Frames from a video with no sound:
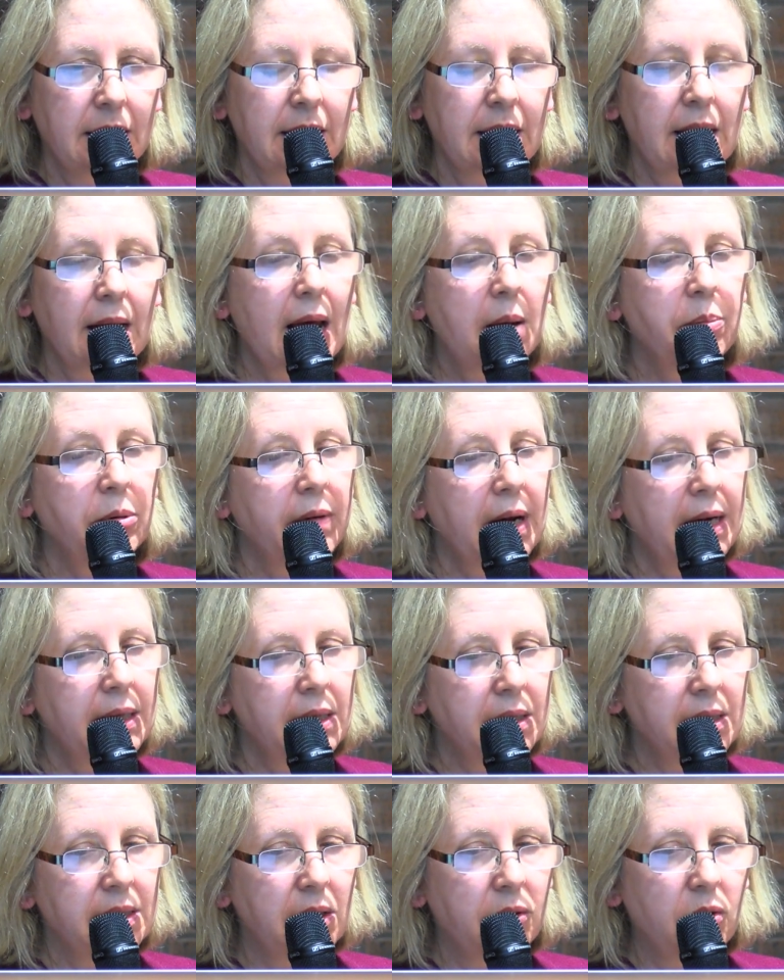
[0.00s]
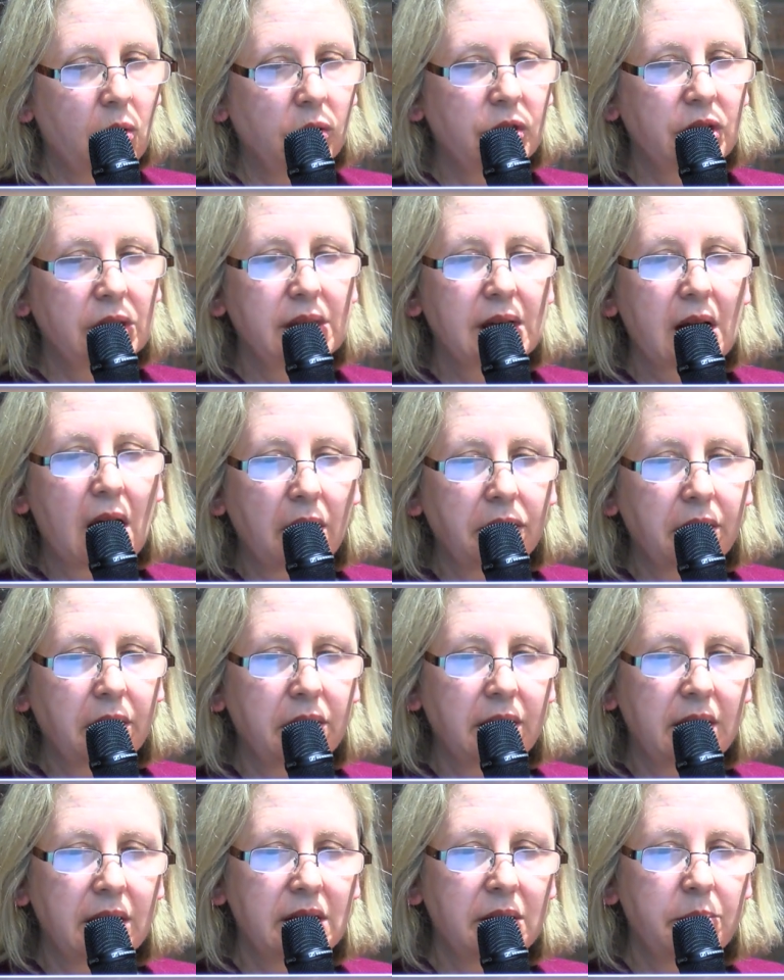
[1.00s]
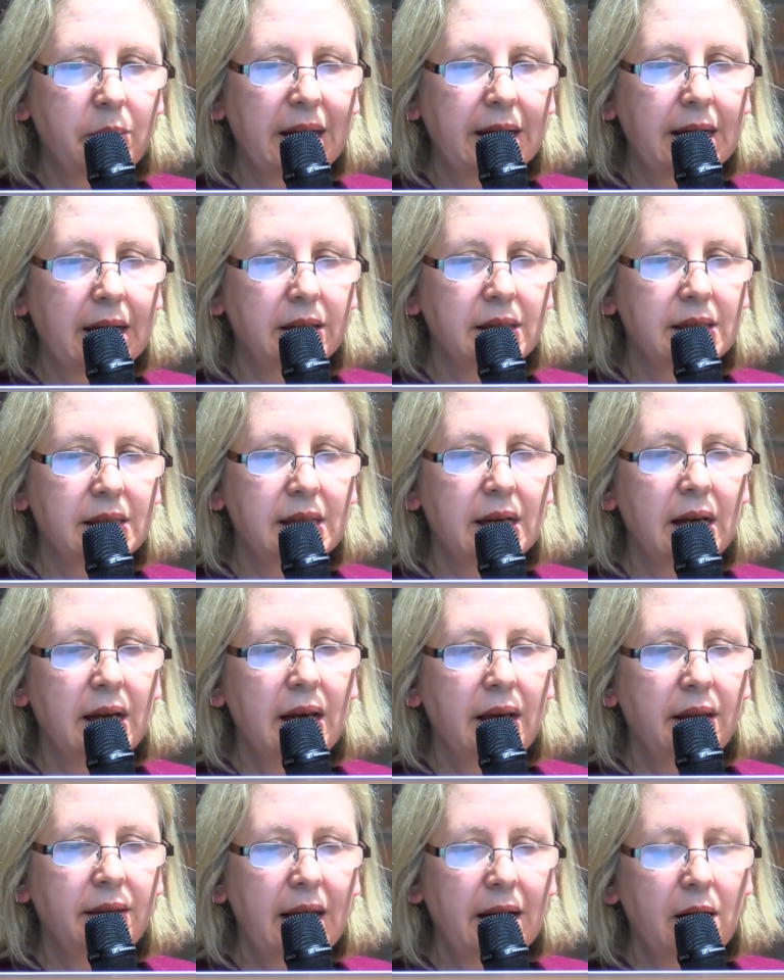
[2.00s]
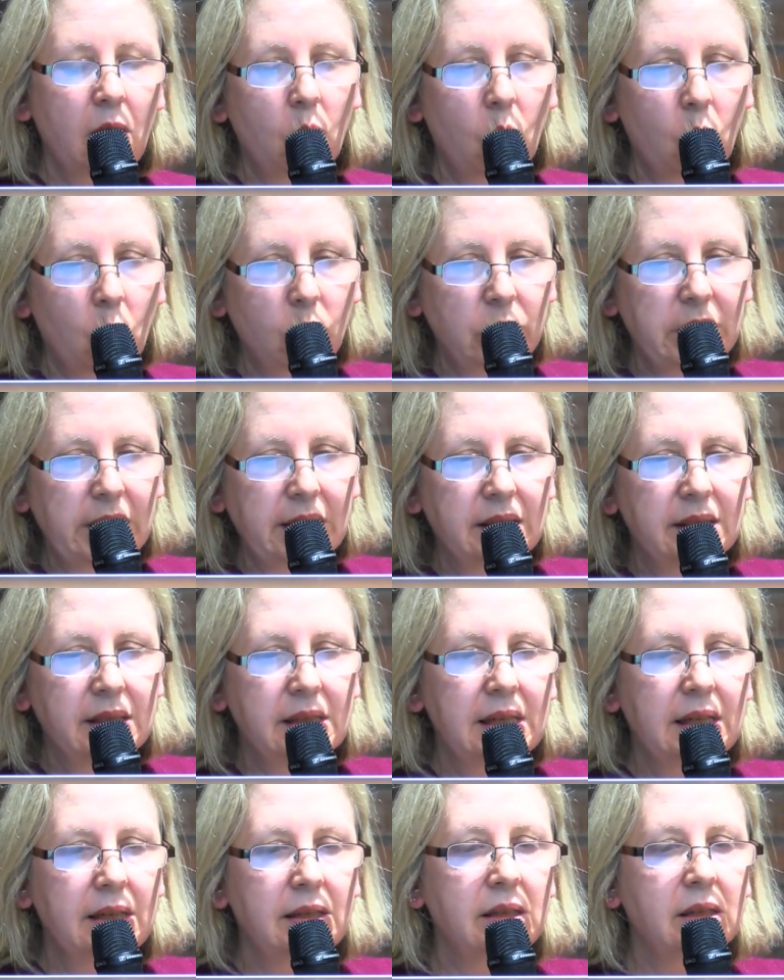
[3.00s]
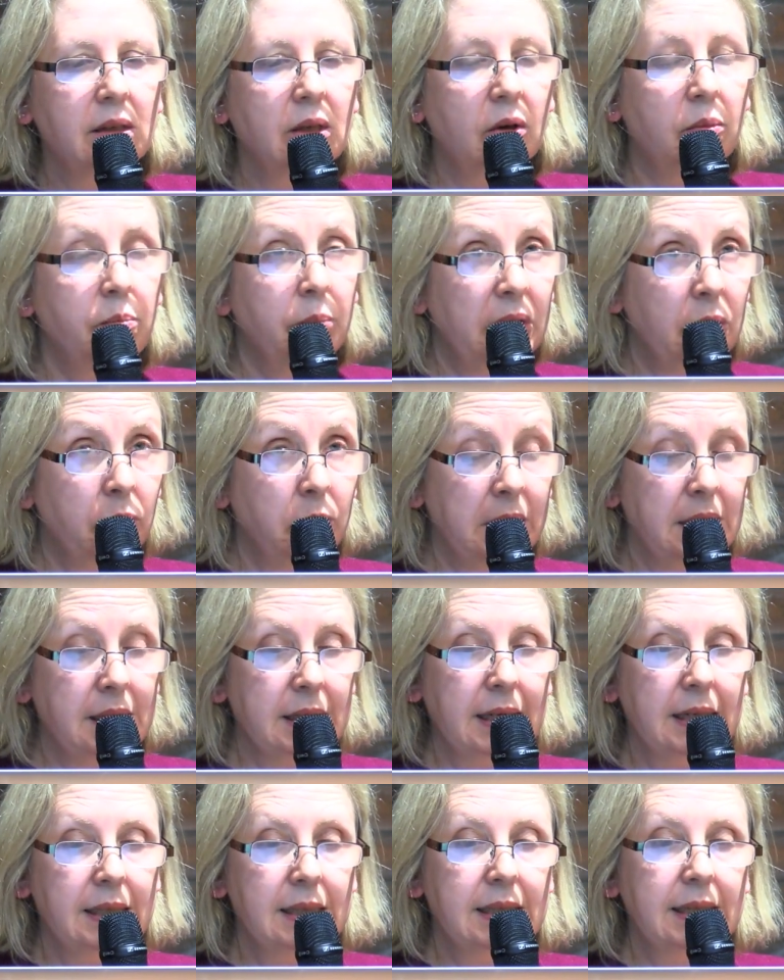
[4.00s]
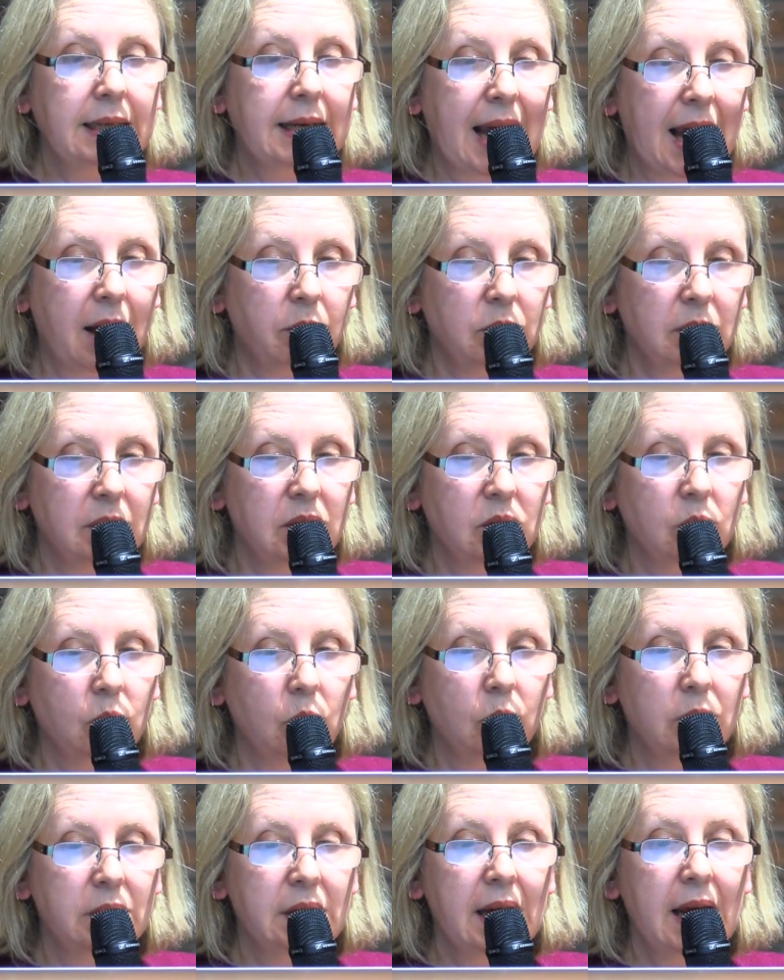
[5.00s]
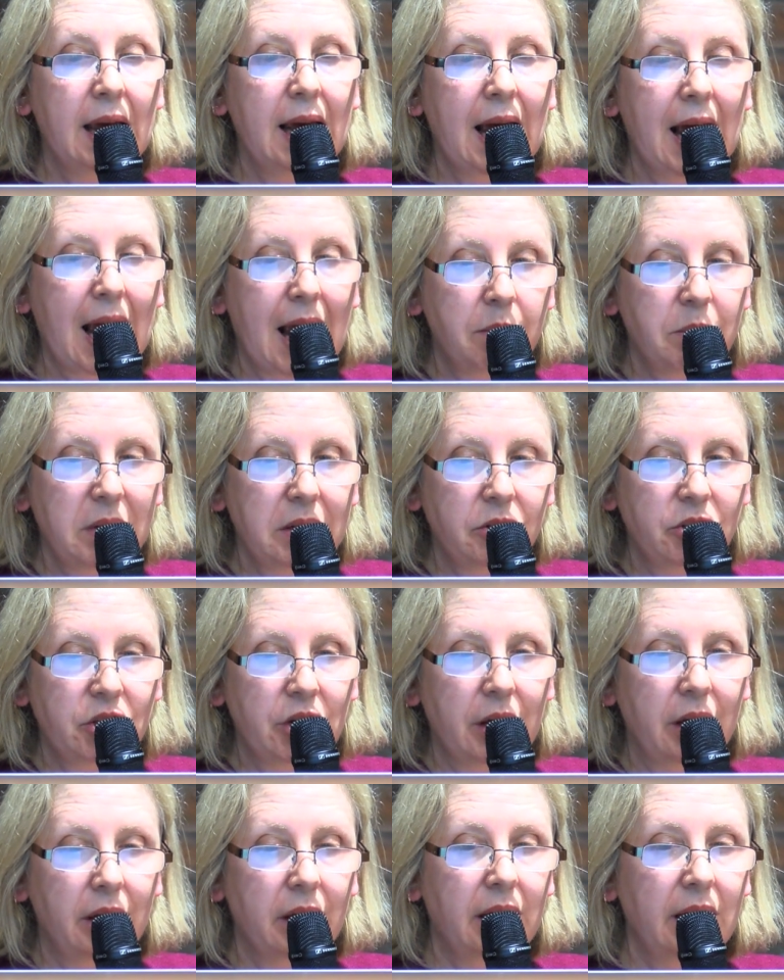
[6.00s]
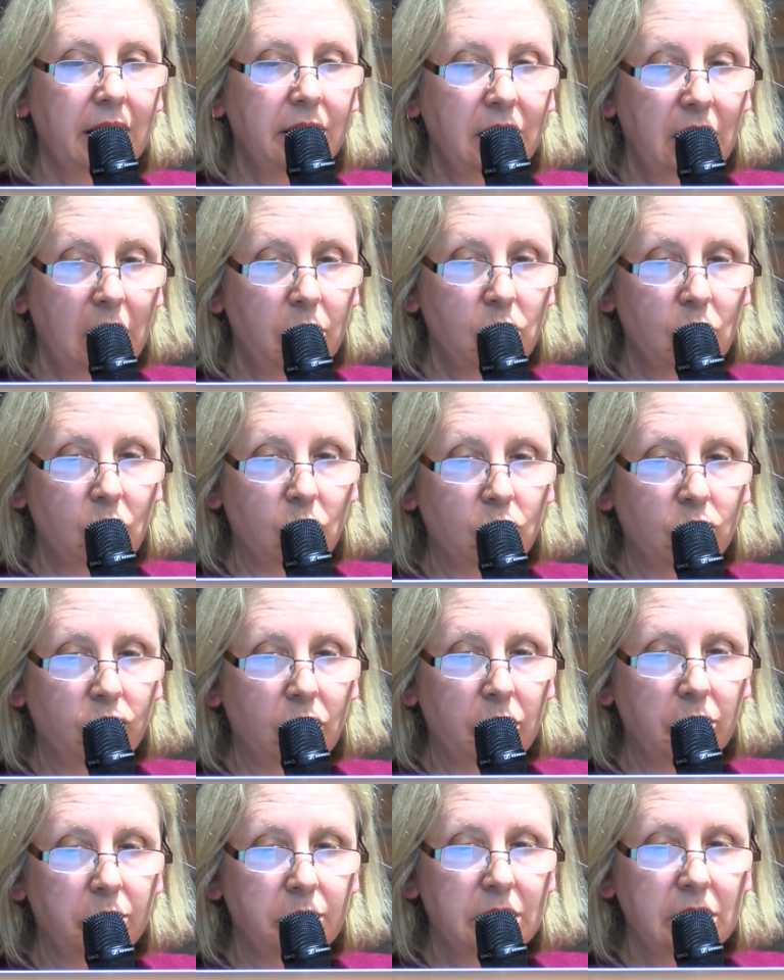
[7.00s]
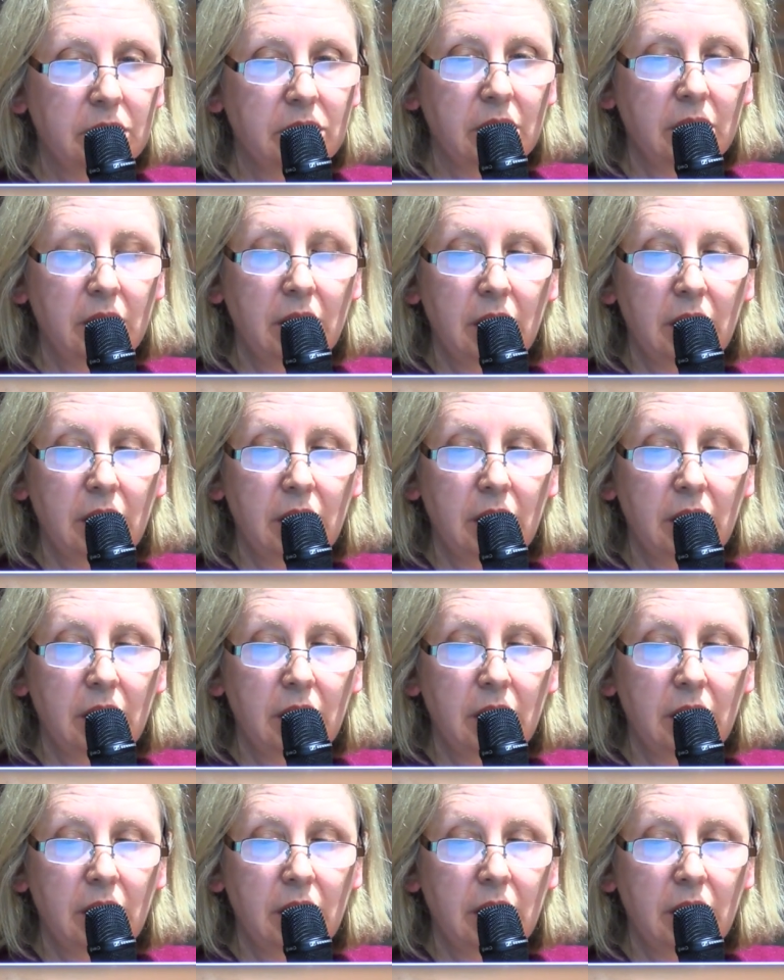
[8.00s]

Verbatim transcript: Collaborators are not just other theatre makers, they are audiences, communities, councils, amateur and local groups.